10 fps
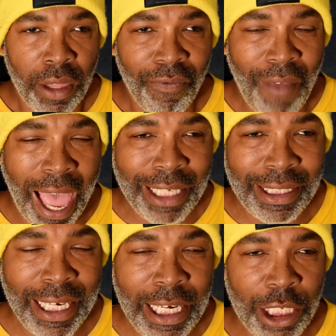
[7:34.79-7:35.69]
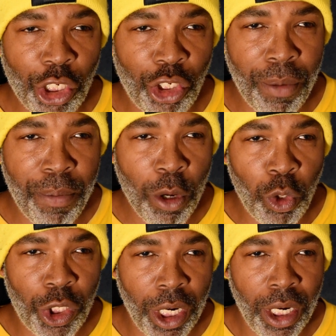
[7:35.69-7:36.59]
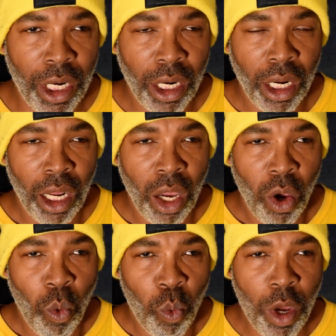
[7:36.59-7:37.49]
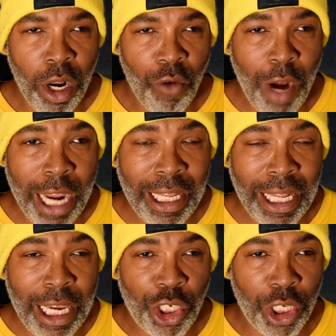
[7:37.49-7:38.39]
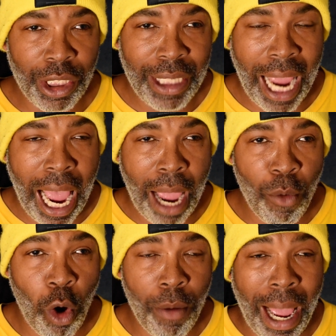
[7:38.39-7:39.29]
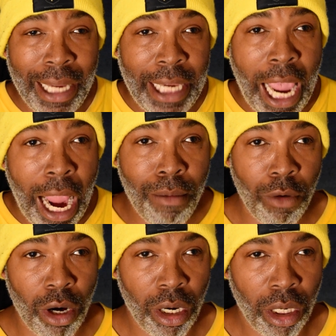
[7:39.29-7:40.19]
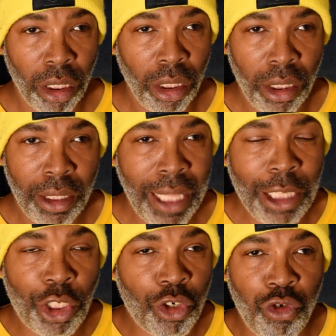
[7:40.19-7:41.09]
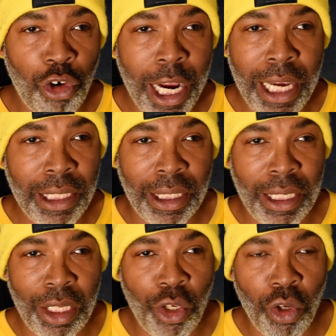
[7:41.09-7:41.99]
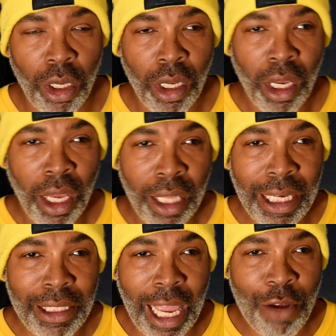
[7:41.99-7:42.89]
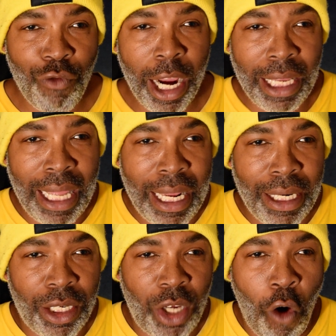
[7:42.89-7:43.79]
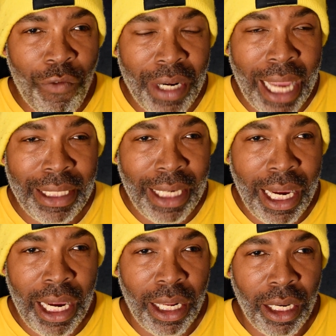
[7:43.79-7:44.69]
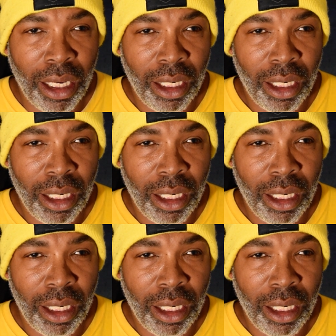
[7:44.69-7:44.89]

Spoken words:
vaccine distribution with a regulation time on my camera. That's crazy. That's like regulating COVID-19